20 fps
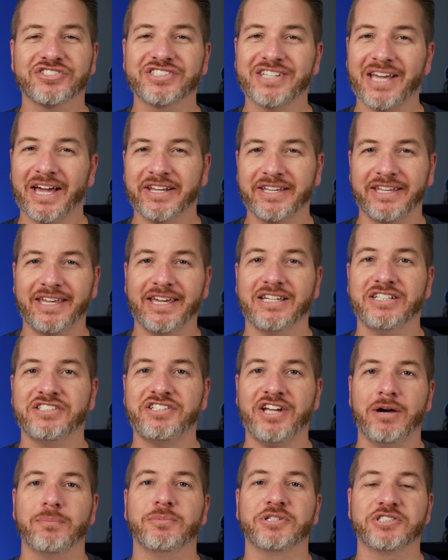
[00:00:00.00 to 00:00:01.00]
just kind of gauge
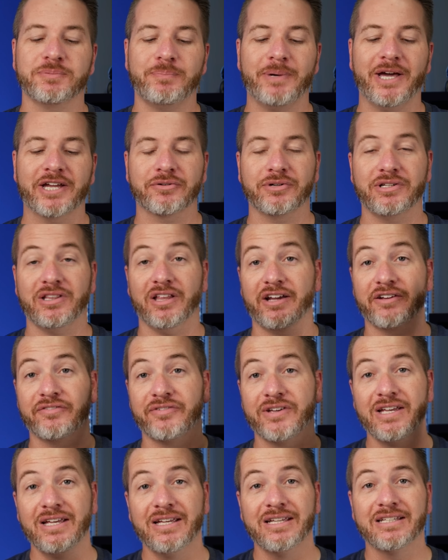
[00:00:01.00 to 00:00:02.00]
how much battery
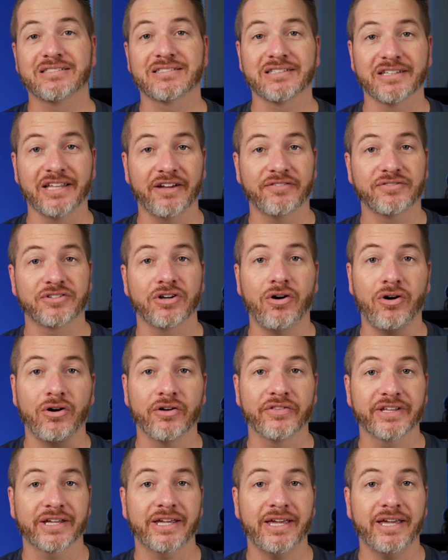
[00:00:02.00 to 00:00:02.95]
life is left on the